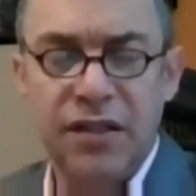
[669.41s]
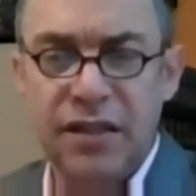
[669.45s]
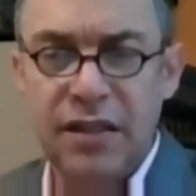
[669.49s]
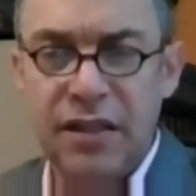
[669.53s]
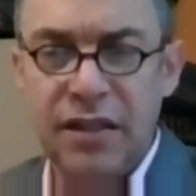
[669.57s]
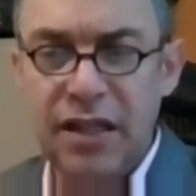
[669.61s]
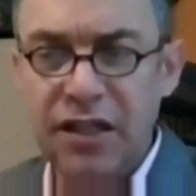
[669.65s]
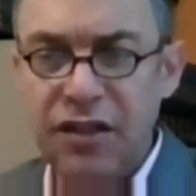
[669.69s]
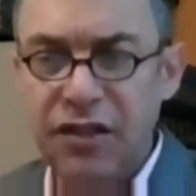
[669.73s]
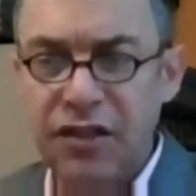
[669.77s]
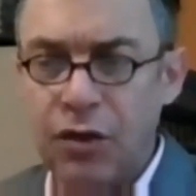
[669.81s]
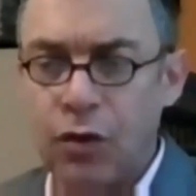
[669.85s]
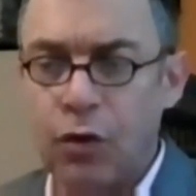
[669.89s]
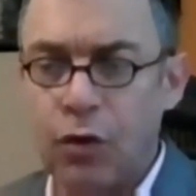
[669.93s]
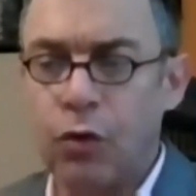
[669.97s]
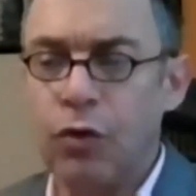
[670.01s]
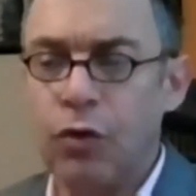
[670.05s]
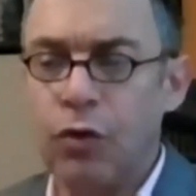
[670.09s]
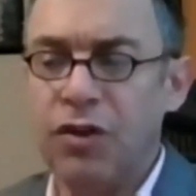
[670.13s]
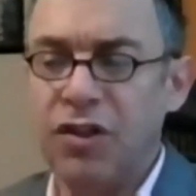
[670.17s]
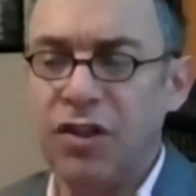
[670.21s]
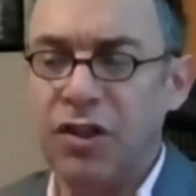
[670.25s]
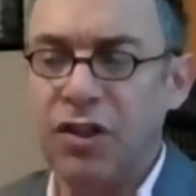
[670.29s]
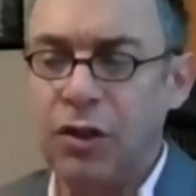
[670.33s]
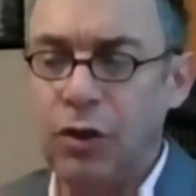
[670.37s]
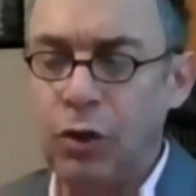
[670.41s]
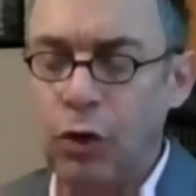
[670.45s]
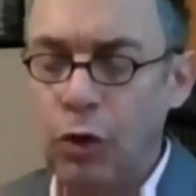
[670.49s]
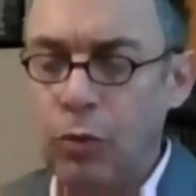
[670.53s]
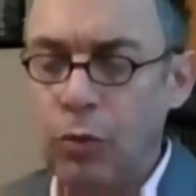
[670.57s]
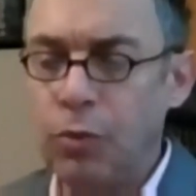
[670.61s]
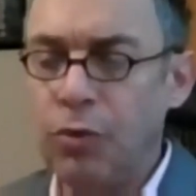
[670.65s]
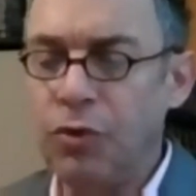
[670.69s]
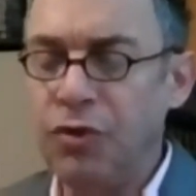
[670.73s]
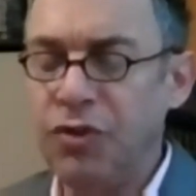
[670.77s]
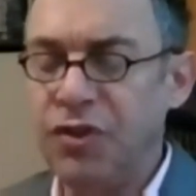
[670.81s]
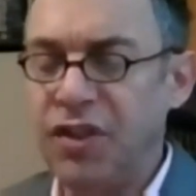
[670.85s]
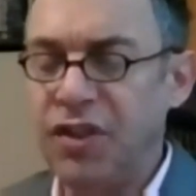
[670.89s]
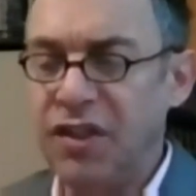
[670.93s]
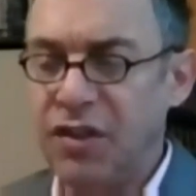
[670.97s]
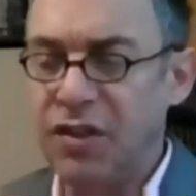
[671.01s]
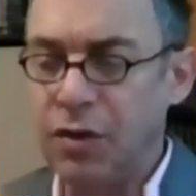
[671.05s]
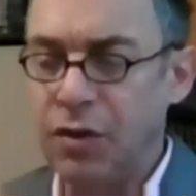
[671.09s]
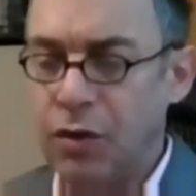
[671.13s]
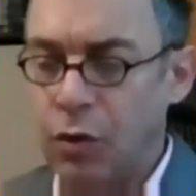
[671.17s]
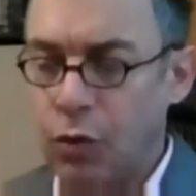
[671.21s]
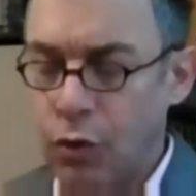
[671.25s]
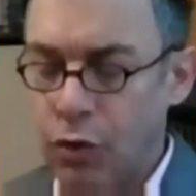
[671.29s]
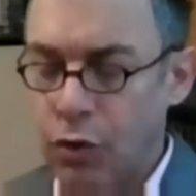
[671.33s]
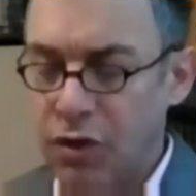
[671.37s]
discourse, global
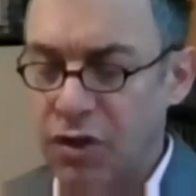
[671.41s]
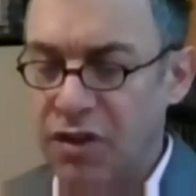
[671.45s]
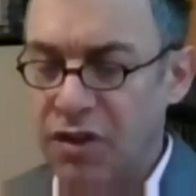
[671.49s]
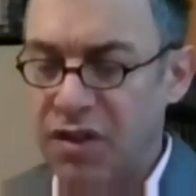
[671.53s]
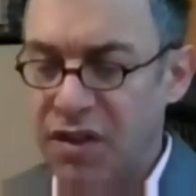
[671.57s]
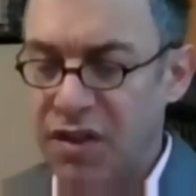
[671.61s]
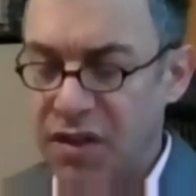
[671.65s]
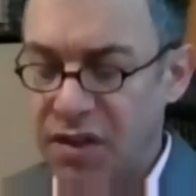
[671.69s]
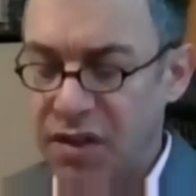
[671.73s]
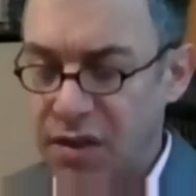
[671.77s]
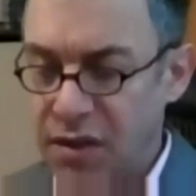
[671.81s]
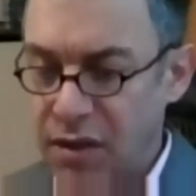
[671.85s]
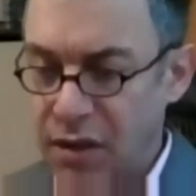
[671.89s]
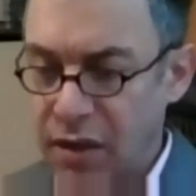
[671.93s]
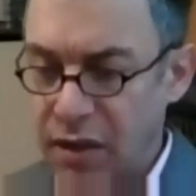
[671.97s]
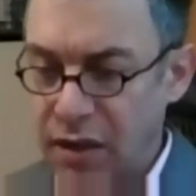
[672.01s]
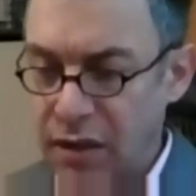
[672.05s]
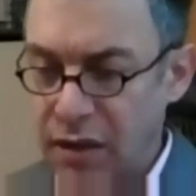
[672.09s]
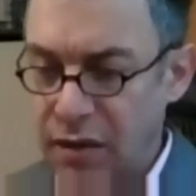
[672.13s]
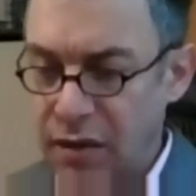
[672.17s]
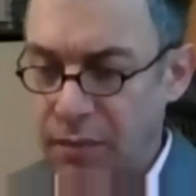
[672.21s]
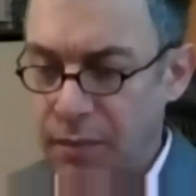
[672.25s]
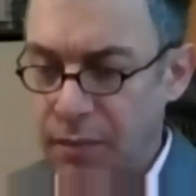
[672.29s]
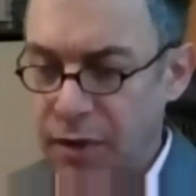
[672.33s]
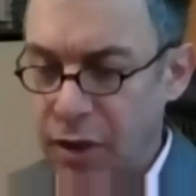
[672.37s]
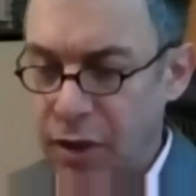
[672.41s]
discourse that,